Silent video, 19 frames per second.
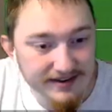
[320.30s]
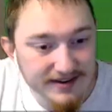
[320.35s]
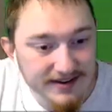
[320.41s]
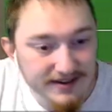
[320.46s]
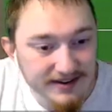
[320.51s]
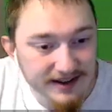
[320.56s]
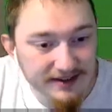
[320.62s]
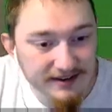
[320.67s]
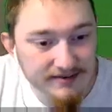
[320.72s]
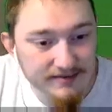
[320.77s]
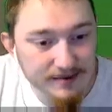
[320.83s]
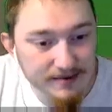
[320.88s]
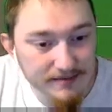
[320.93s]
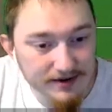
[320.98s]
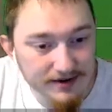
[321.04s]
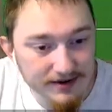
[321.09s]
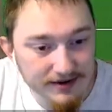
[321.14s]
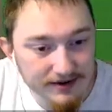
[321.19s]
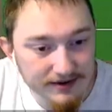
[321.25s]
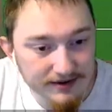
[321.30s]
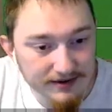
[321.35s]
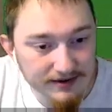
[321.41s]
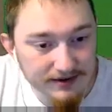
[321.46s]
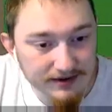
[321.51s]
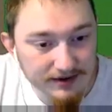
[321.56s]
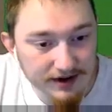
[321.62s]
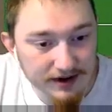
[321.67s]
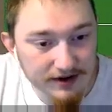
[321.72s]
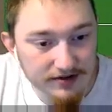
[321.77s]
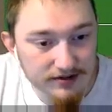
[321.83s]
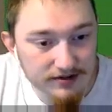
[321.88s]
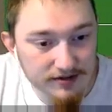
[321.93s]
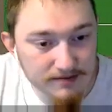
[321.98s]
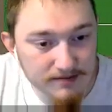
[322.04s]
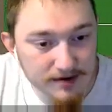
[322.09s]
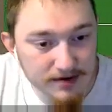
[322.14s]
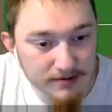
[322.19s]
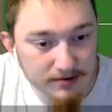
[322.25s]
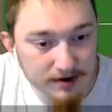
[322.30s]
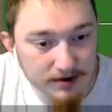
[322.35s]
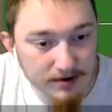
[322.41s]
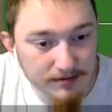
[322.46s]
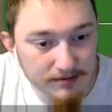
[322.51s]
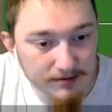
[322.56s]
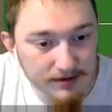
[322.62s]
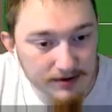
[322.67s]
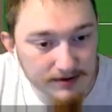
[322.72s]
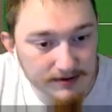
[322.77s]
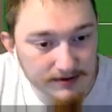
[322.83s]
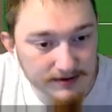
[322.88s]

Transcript: That's a bummer. It shouldn't be a problem, though.